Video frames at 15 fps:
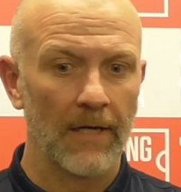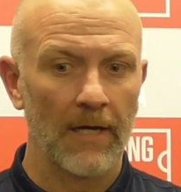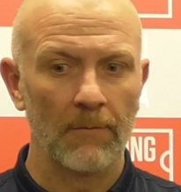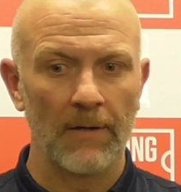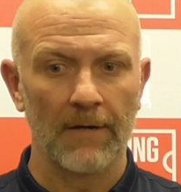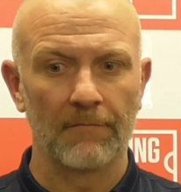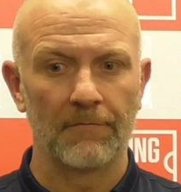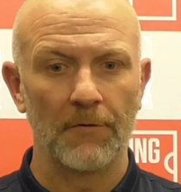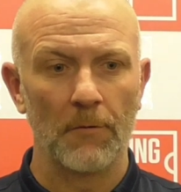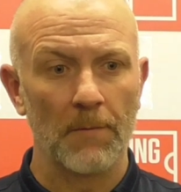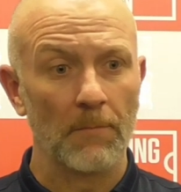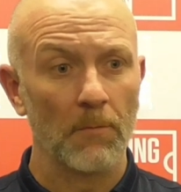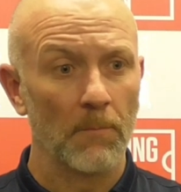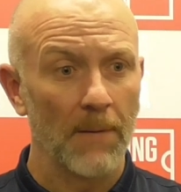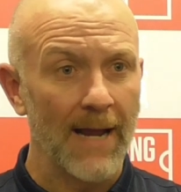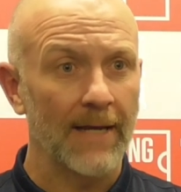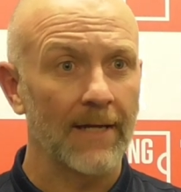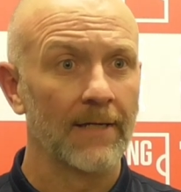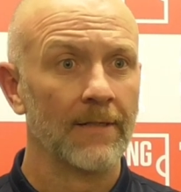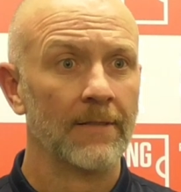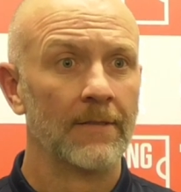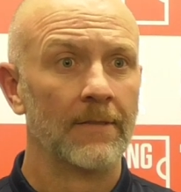we had a few people back.
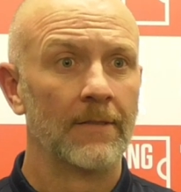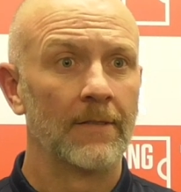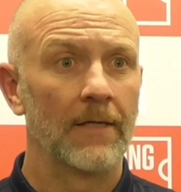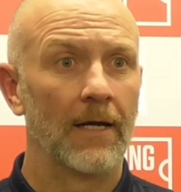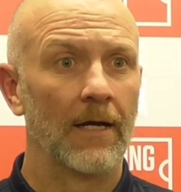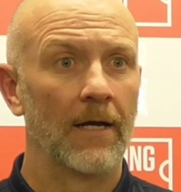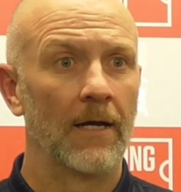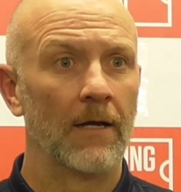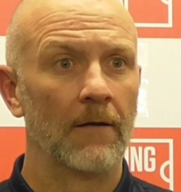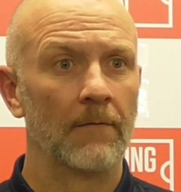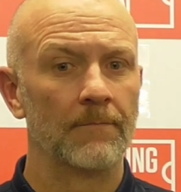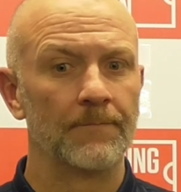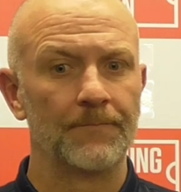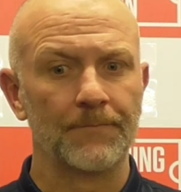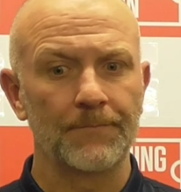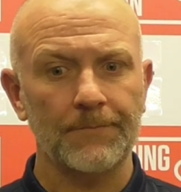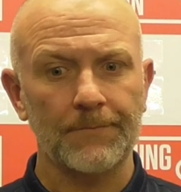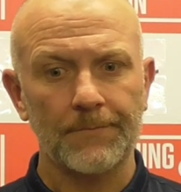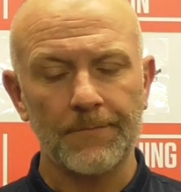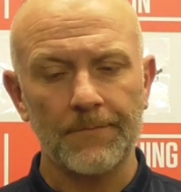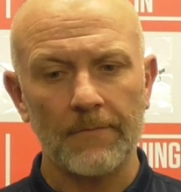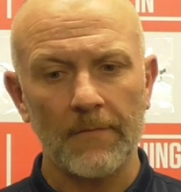
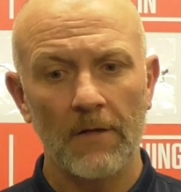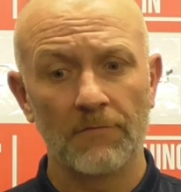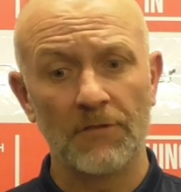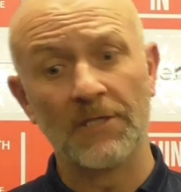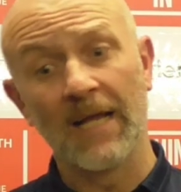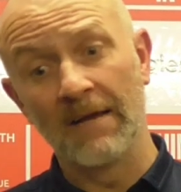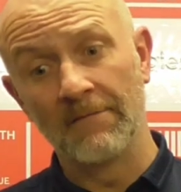Obviously